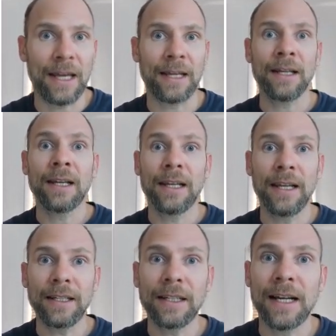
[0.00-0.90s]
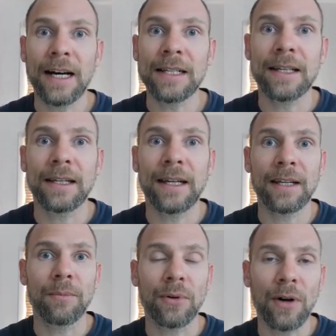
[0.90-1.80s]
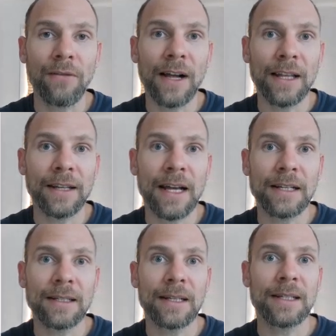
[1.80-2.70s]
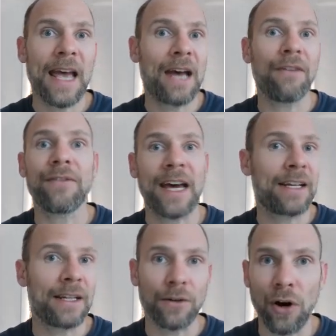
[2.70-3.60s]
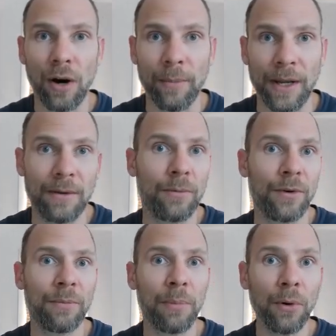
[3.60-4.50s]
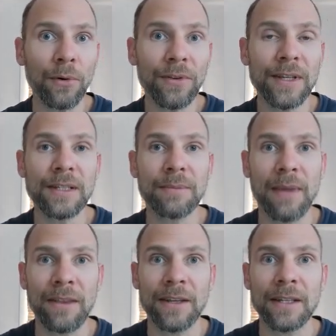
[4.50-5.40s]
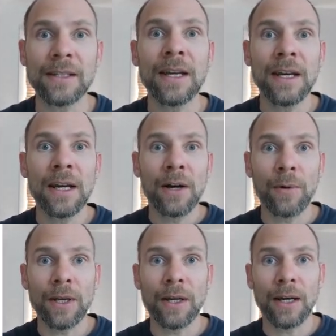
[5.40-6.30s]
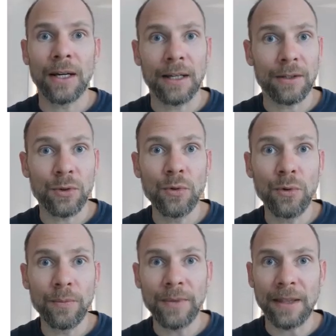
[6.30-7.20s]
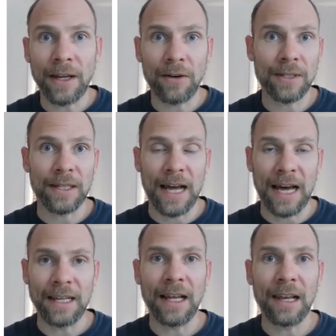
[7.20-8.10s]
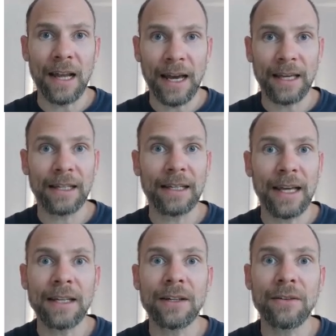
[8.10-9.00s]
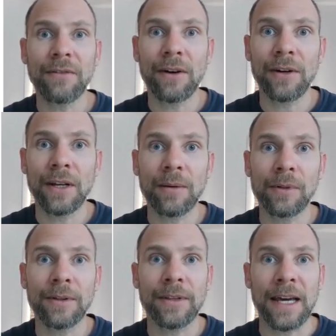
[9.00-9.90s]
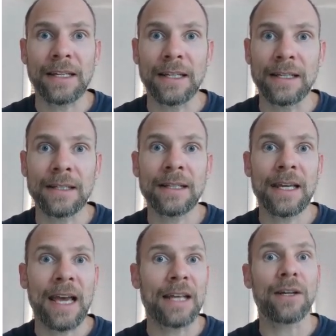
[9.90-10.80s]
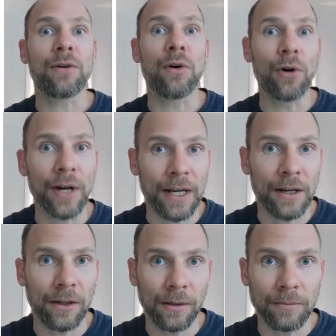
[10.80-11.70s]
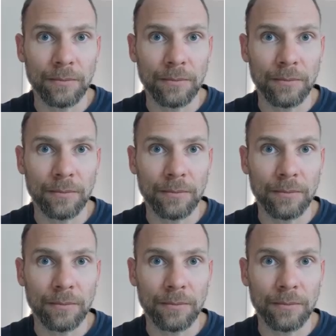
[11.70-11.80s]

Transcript: And latent class and latent profile analysis have that in common. With both these methods, we uh, assume that there is an underlying latent variable that is categorical.